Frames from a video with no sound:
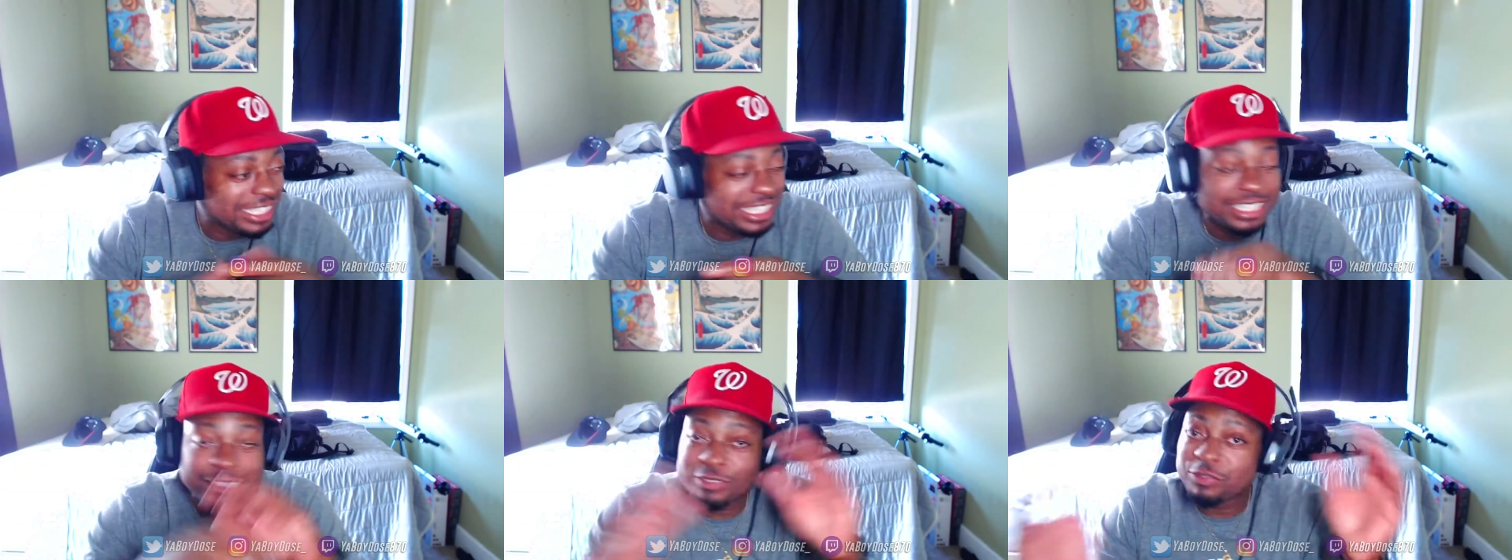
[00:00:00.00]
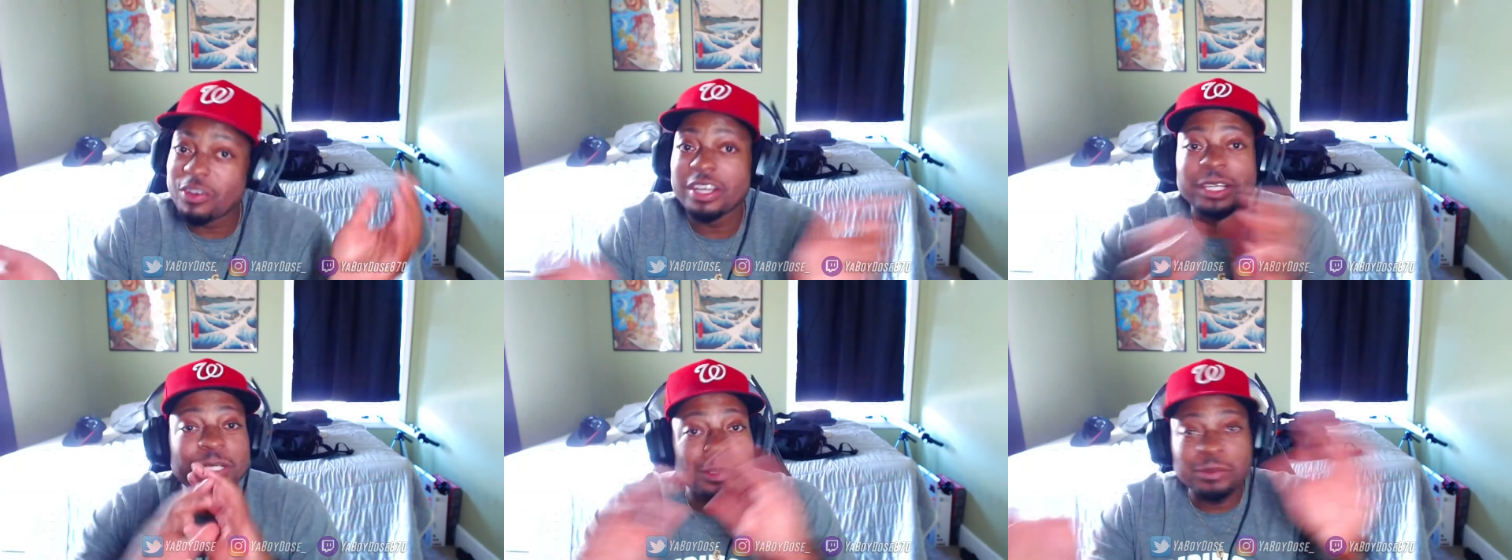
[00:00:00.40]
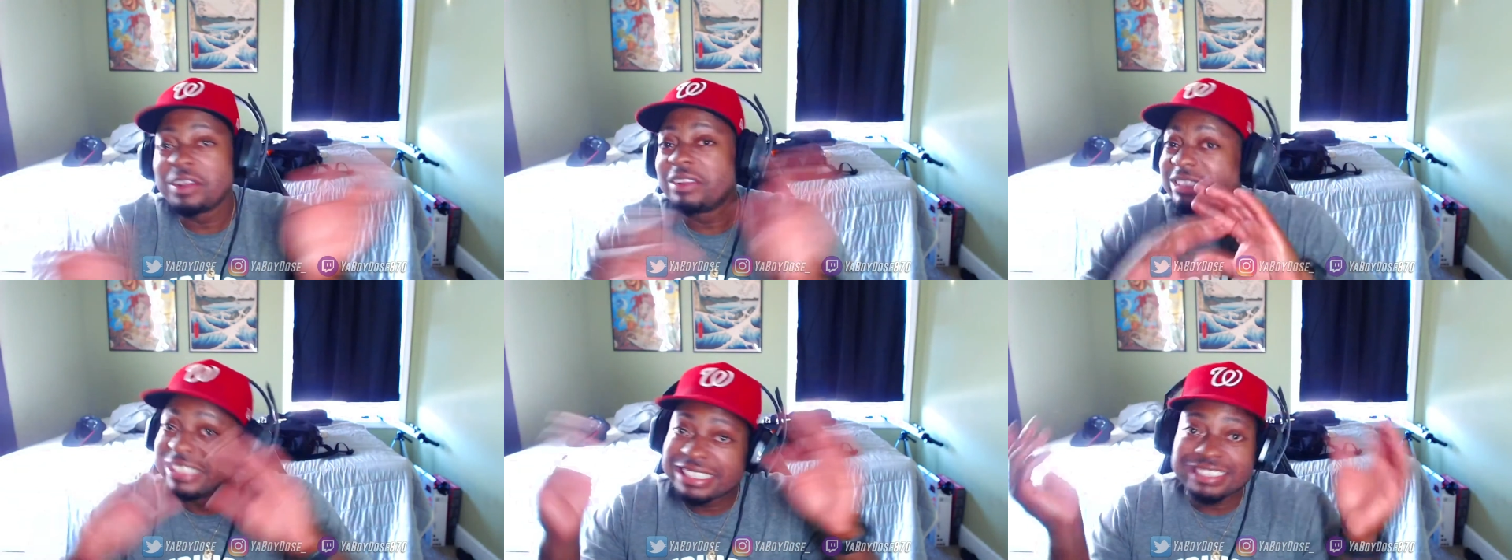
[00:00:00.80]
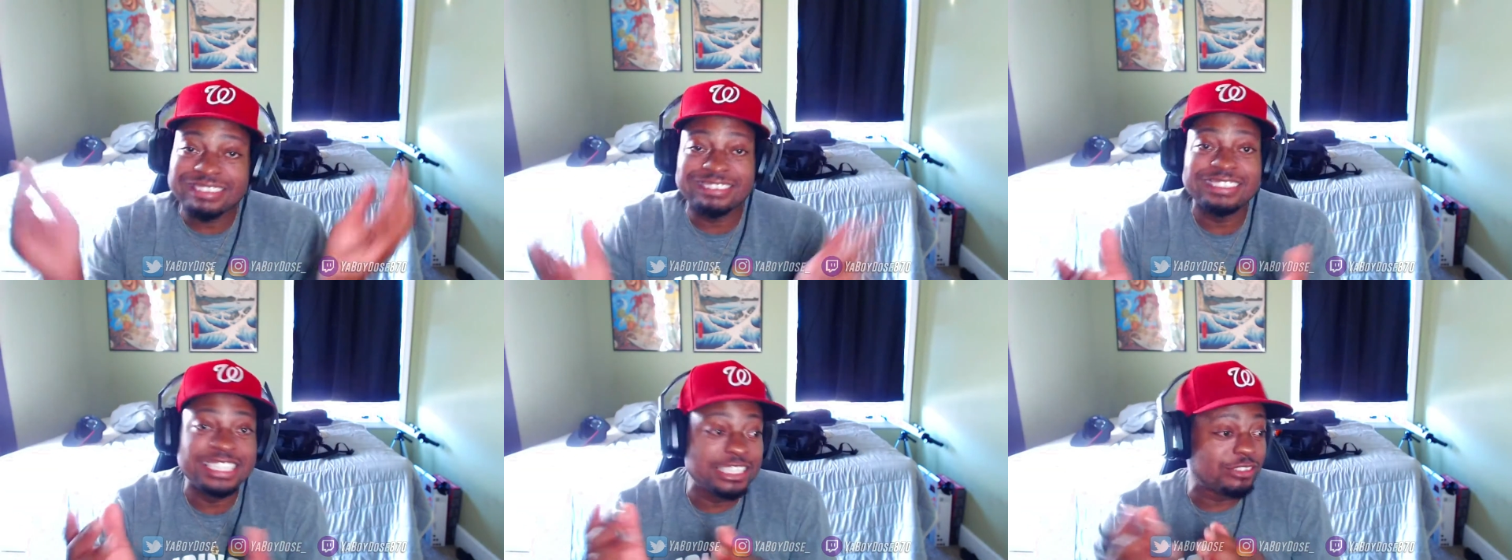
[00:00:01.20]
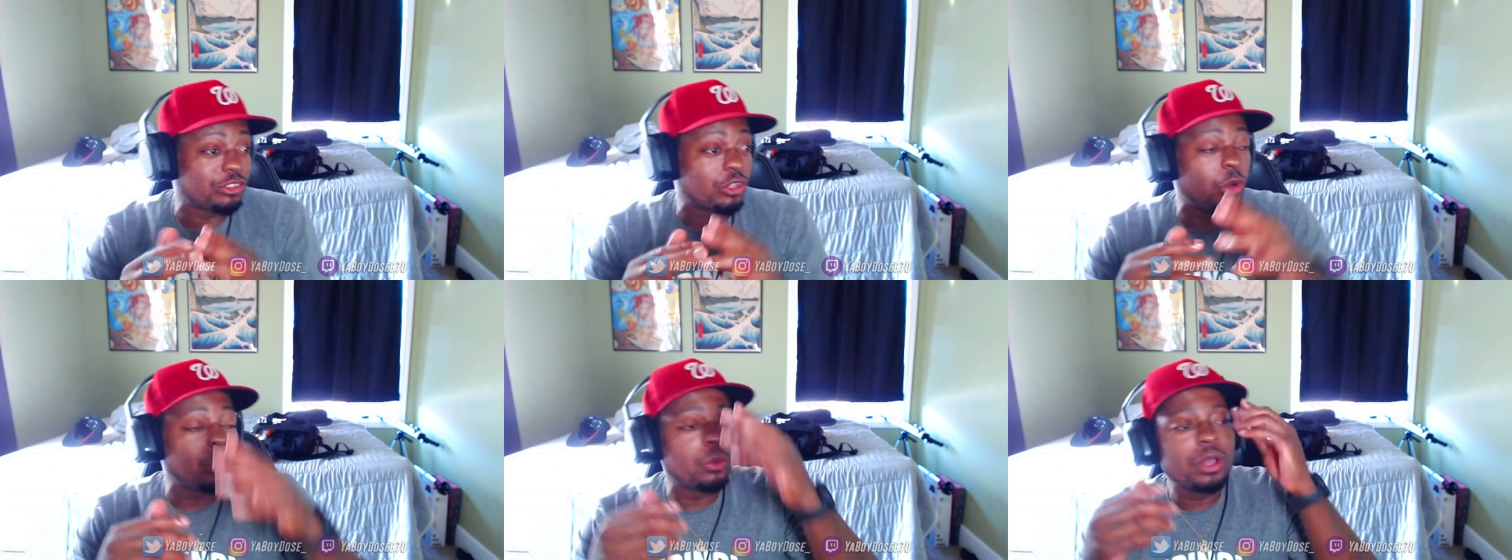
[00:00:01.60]
Niggas fucking up other niggas' shit.
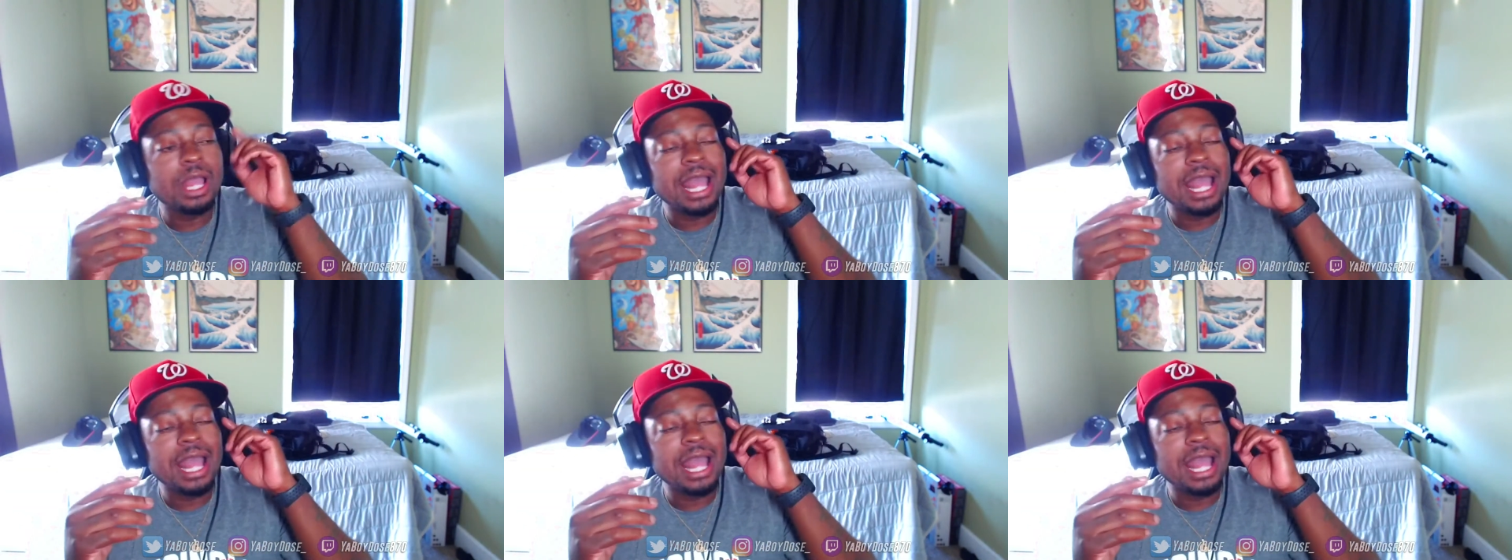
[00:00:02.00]
So,